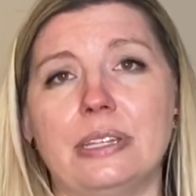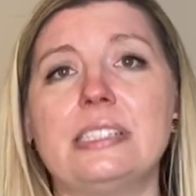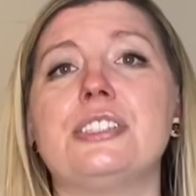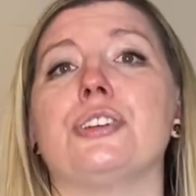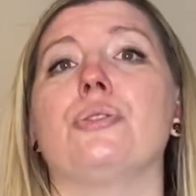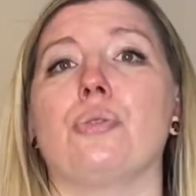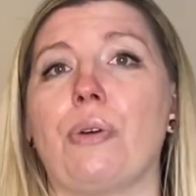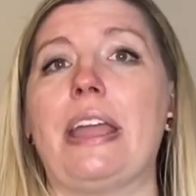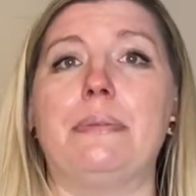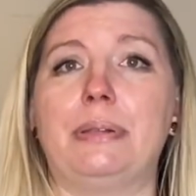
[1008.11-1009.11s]
This is a
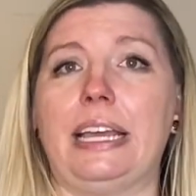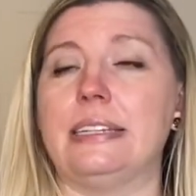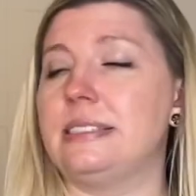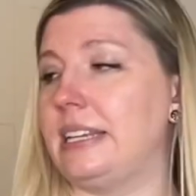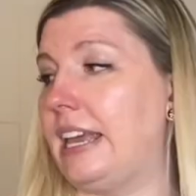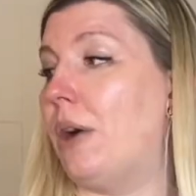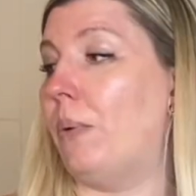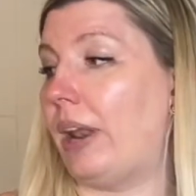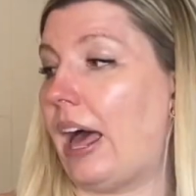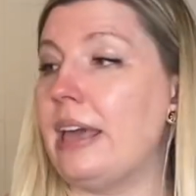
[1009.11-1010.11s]
great place to get
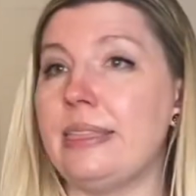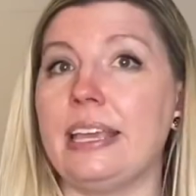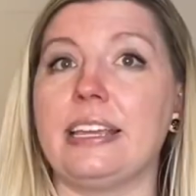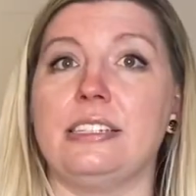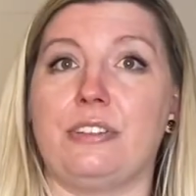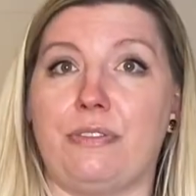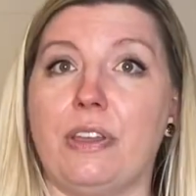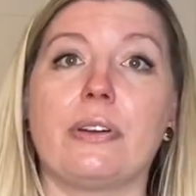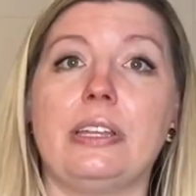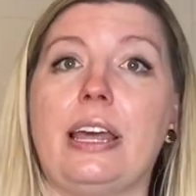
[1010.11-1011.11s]
what I think is a
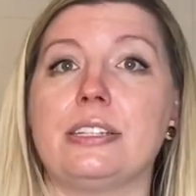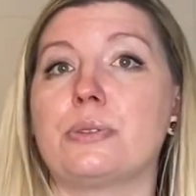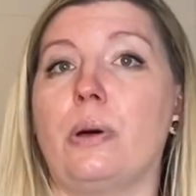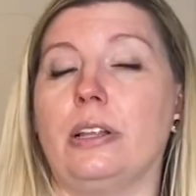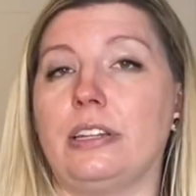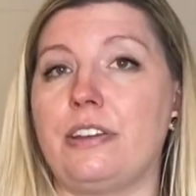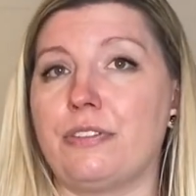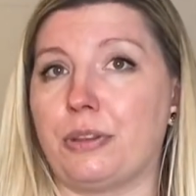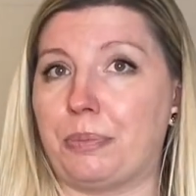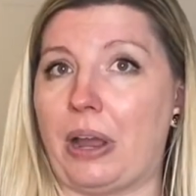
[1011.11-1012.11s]
very nice quality
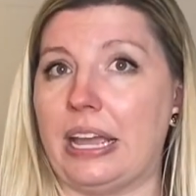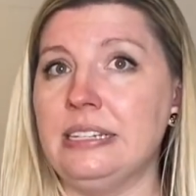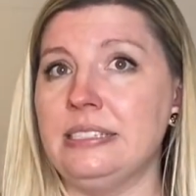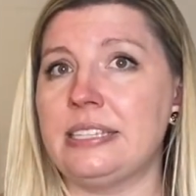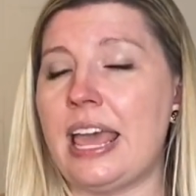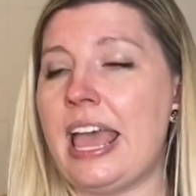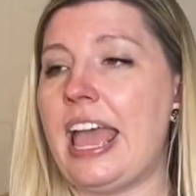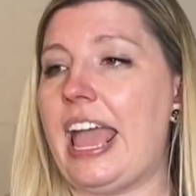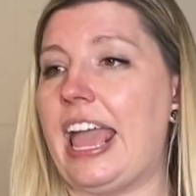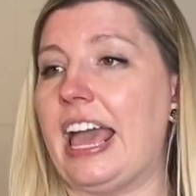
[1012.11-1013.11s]
for the price.
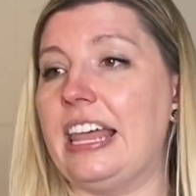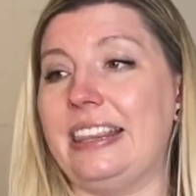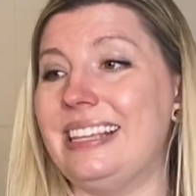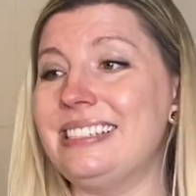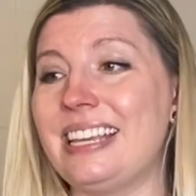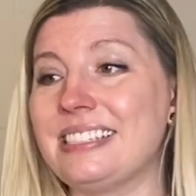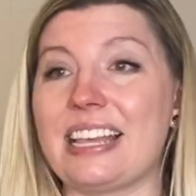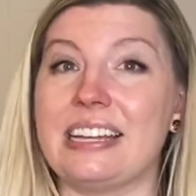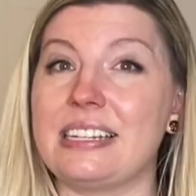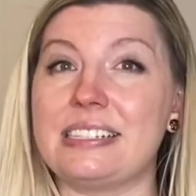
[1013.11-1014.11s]
And these things,
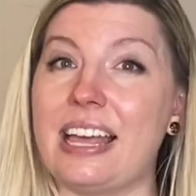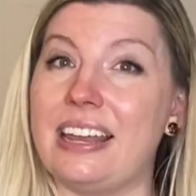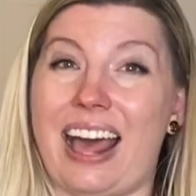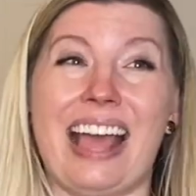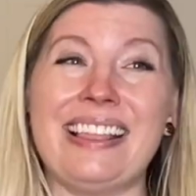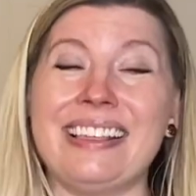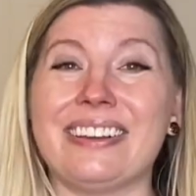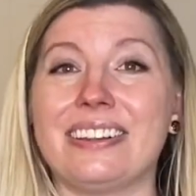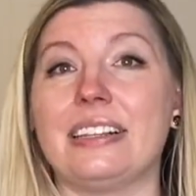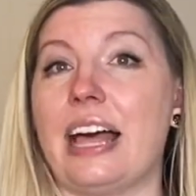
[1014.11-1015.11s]
as I said, I think they're
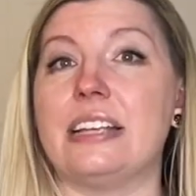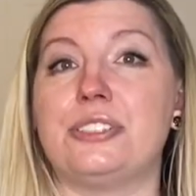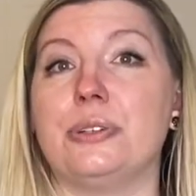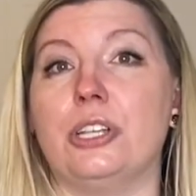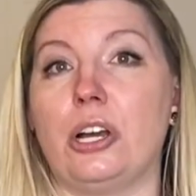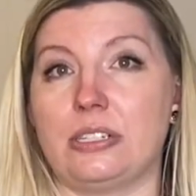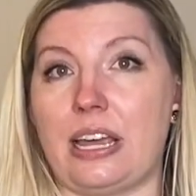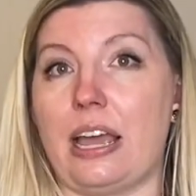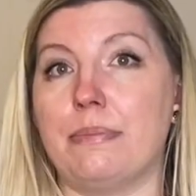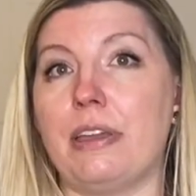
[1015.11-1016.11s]
gonna last you a long
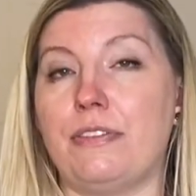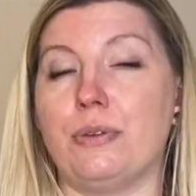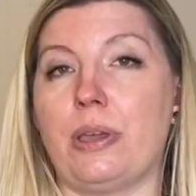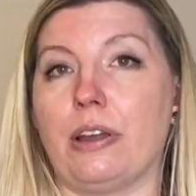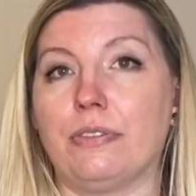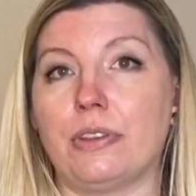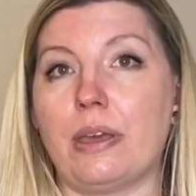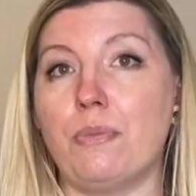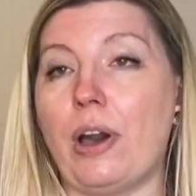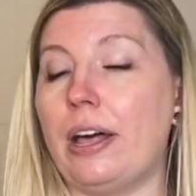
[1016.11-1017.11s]
time if you care for
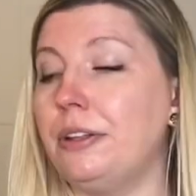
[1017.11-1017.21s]
them well.